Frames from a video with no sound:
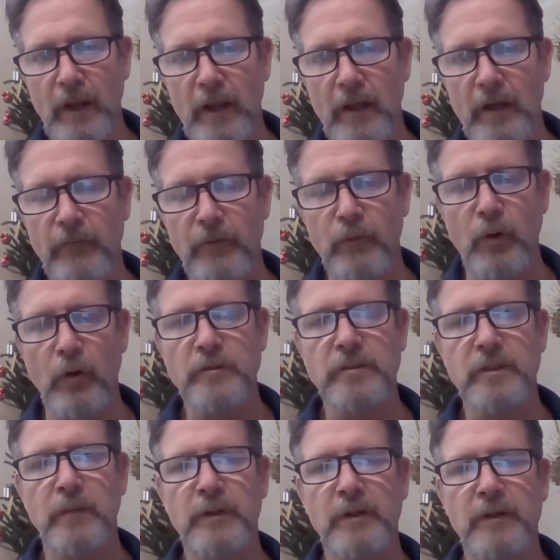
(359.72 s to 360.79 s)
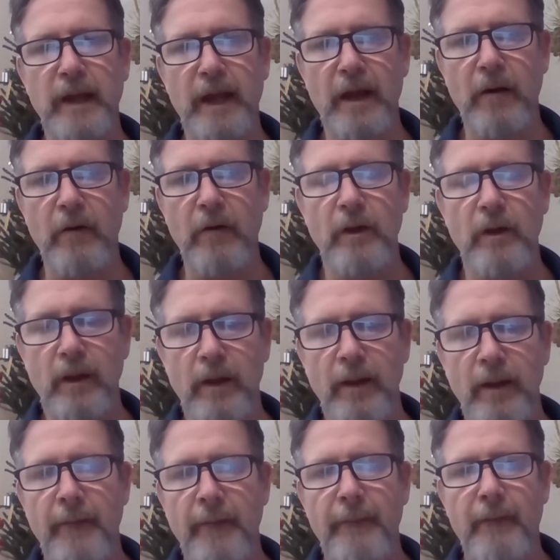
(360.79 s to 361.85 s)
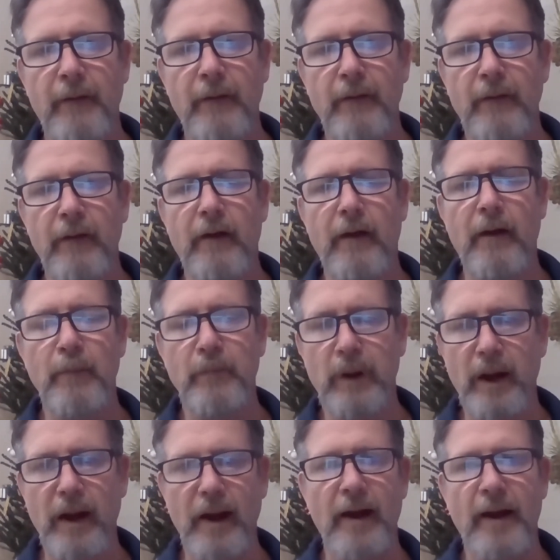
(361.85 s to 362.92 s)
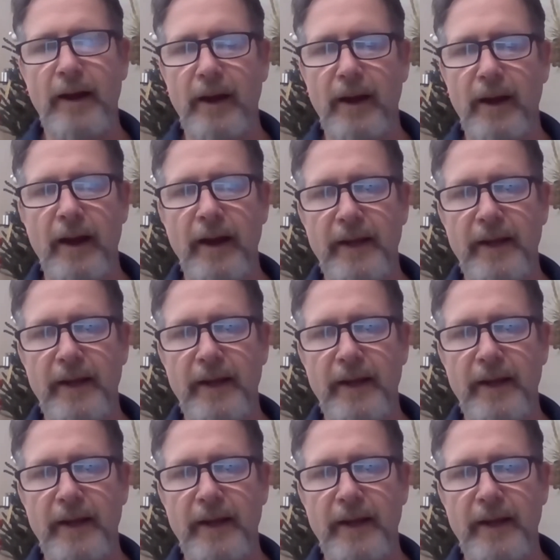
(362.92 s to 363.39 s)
And if you wrote something down, I